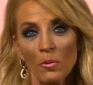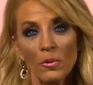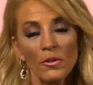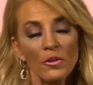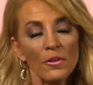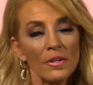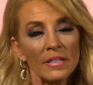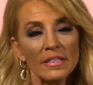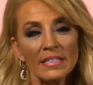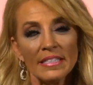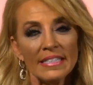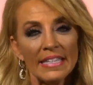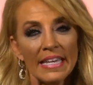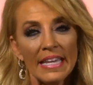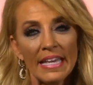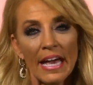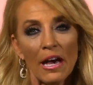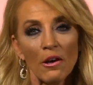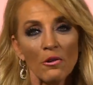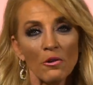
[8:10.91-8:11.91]
Well, you could
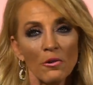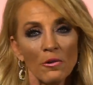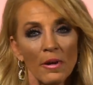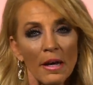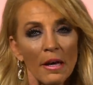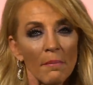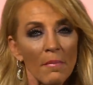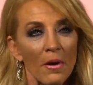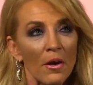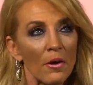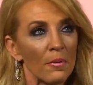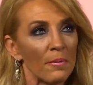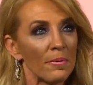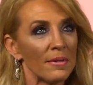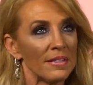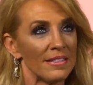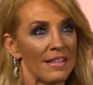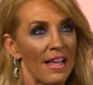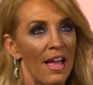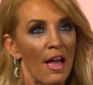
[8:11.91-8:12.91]
see how Grandma
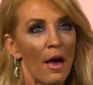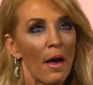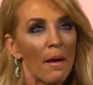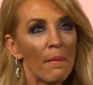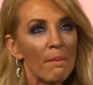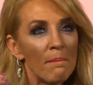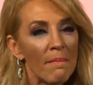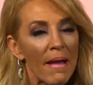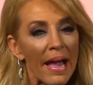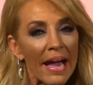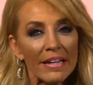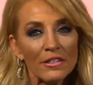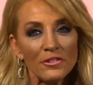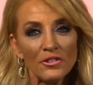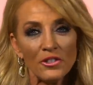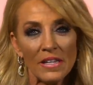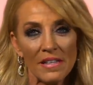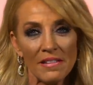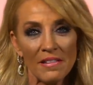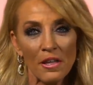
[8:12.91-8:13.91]
was
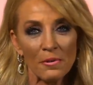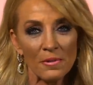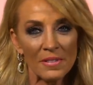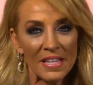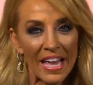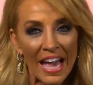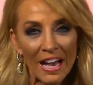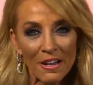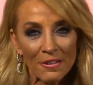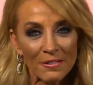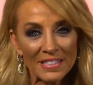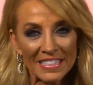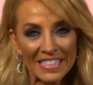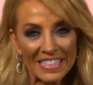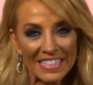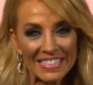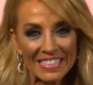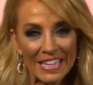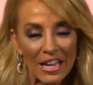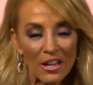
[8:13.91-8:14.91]
imagining those
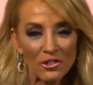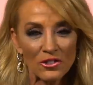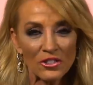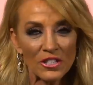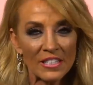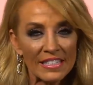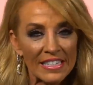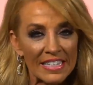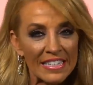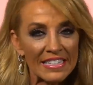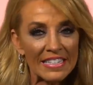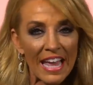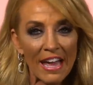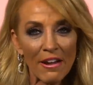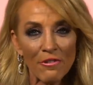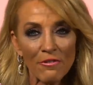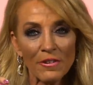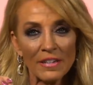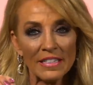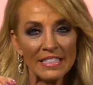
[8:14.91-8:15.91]
houses. She sees
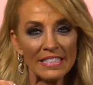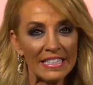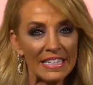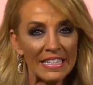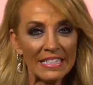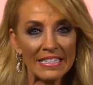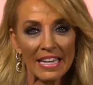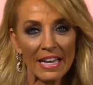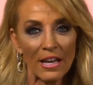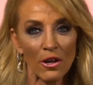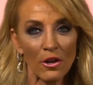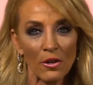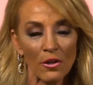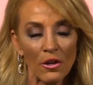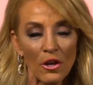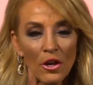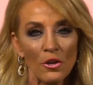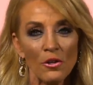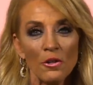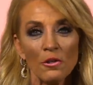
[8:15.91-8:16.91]
every
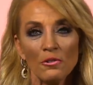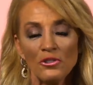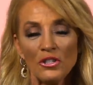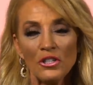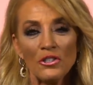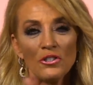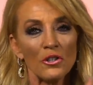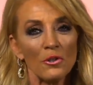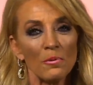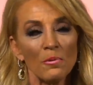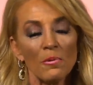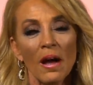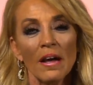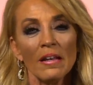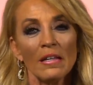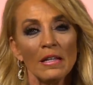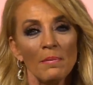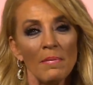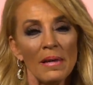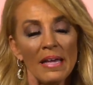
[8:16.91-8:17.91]
detail. You know, she took
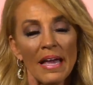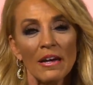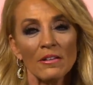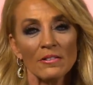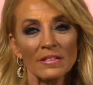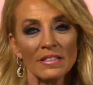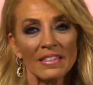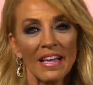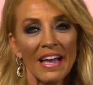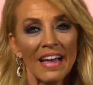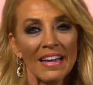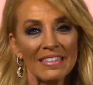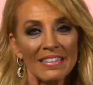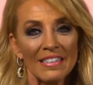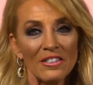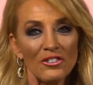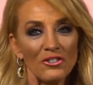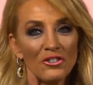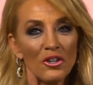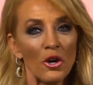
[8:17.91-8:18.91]
riding me outside
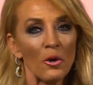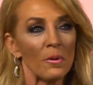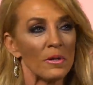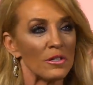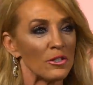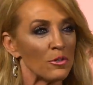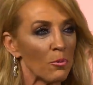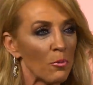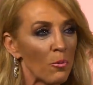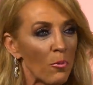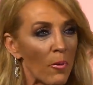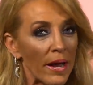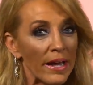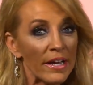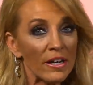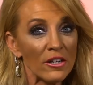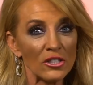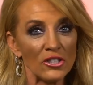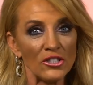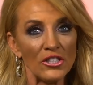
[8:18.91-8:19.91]
to show us
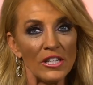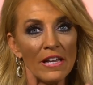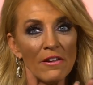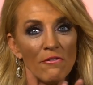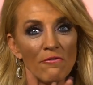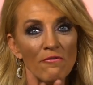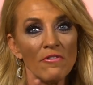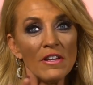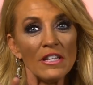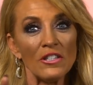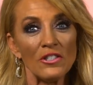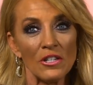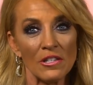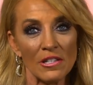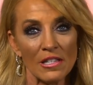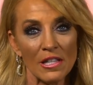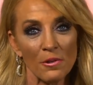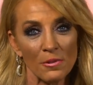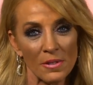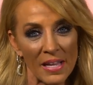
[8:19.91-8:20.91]
where she
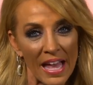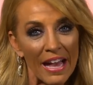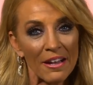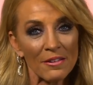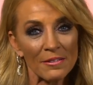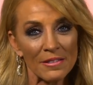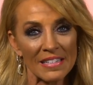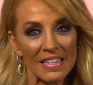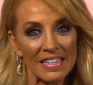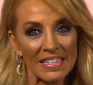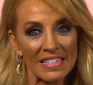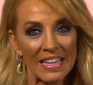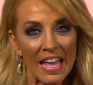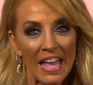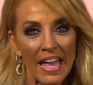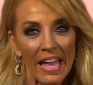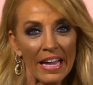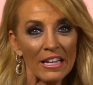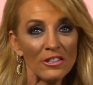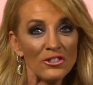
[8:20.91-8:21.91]
envisions those houses.
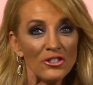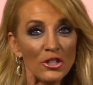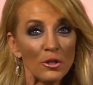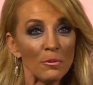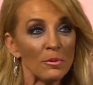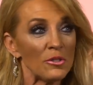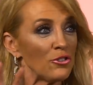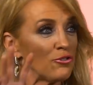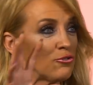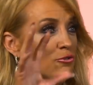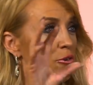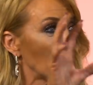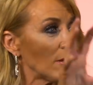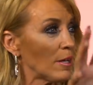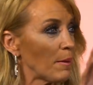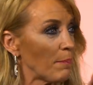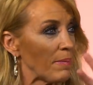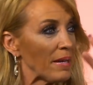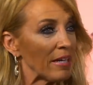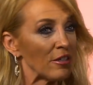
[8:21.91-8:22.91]
And she was
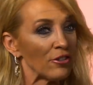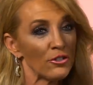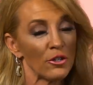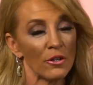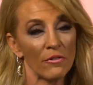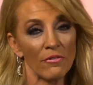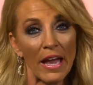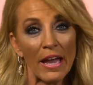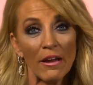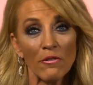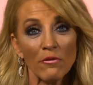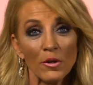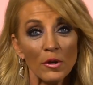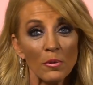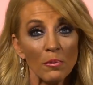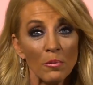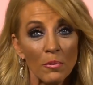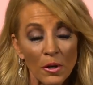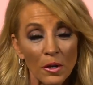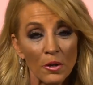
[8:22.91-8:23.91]
drawing a picture of
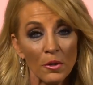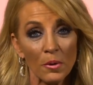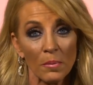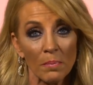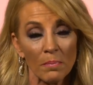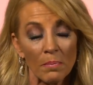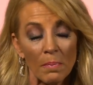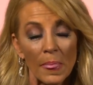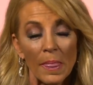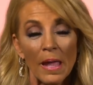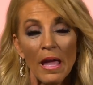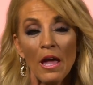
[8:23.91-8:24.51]
every room.